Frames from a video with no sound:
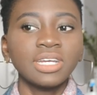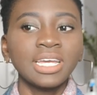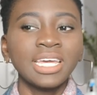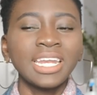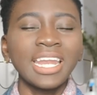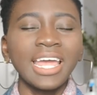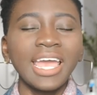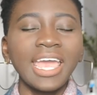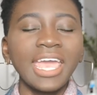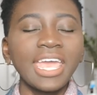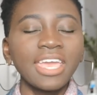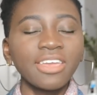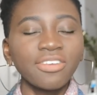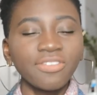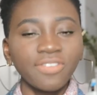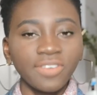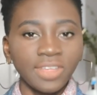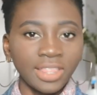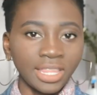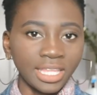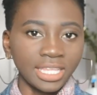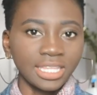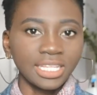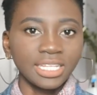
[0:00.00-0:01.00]
And I hate
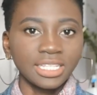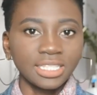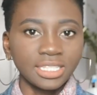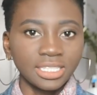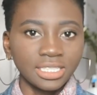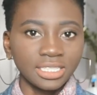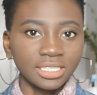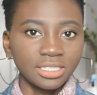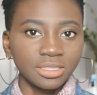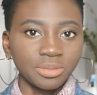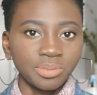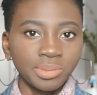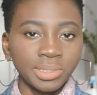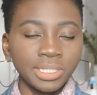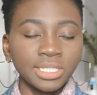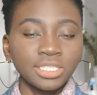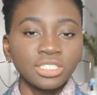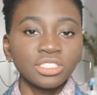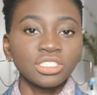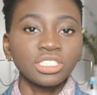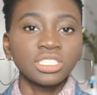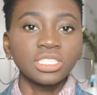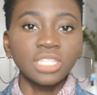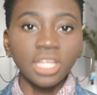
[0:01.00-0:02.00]
feeling like this because
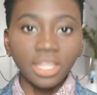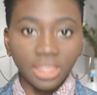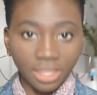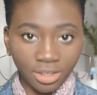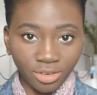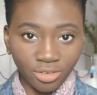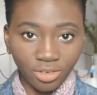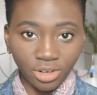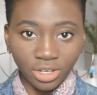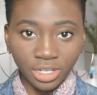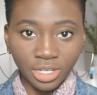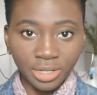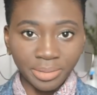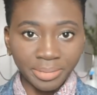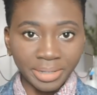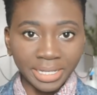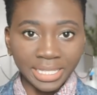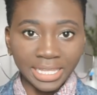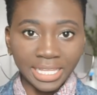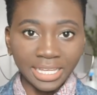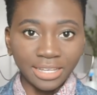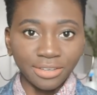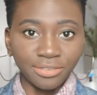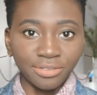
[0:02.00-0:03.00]
there's nothing wrong in my
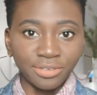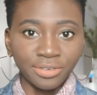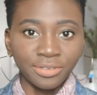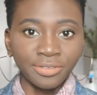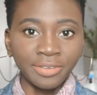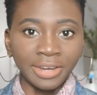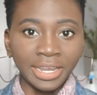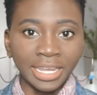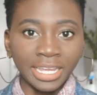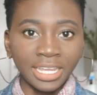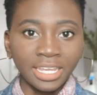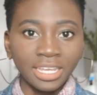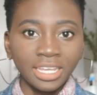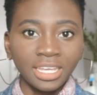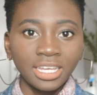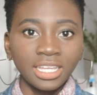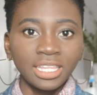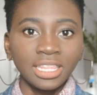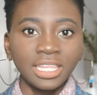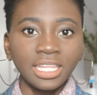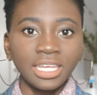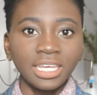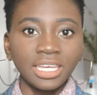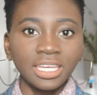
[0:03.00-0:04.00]
life, right?
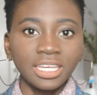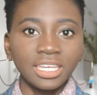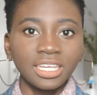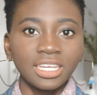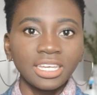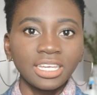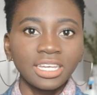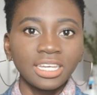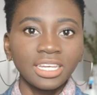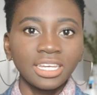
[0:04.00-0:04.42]
Like,